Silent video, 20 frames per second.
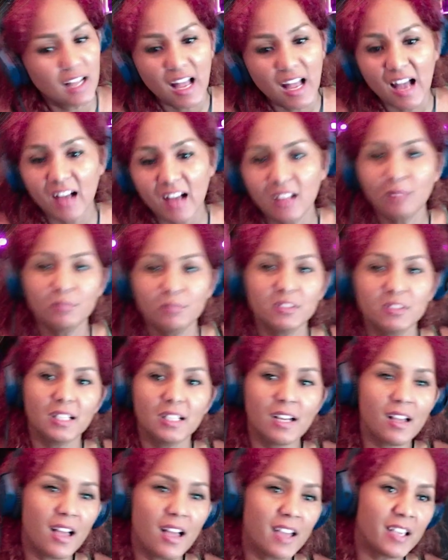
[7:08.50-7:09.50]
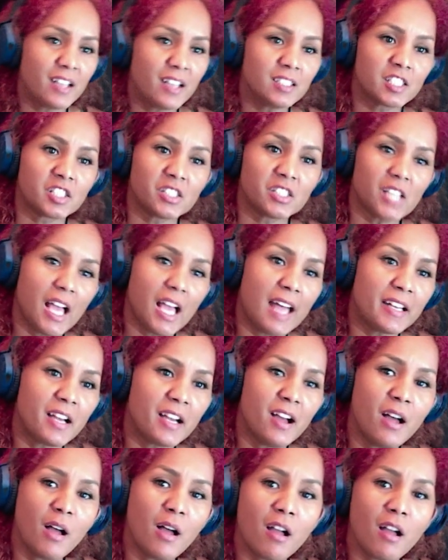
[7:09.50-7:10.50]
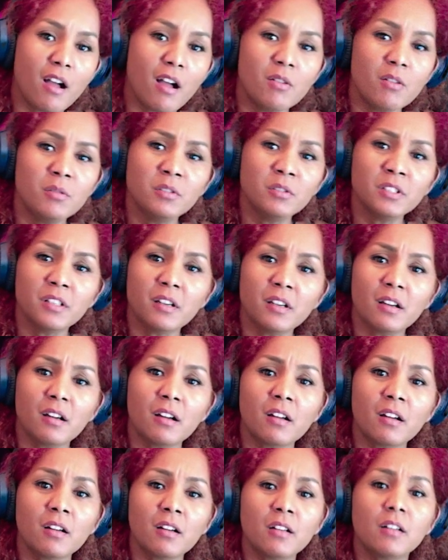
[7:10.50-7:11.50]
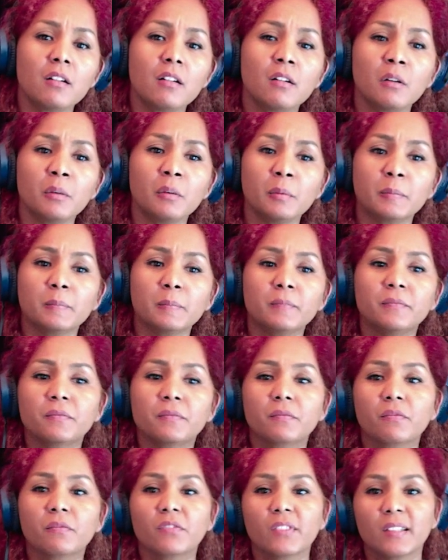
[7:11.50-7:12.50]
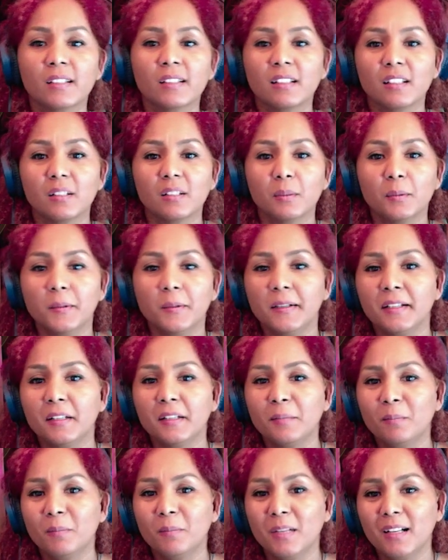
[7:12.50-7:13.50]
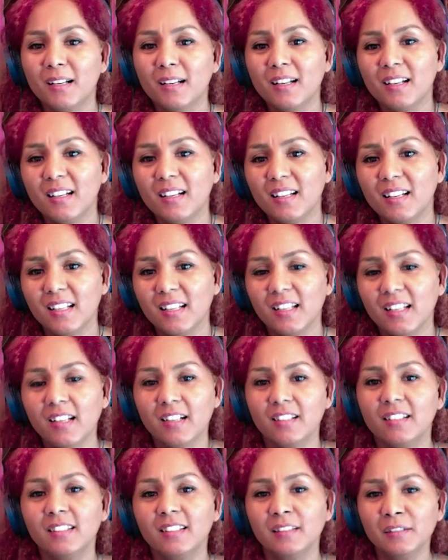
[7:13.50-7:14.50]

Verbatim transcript: I'm not your shadow, no. What am I gonna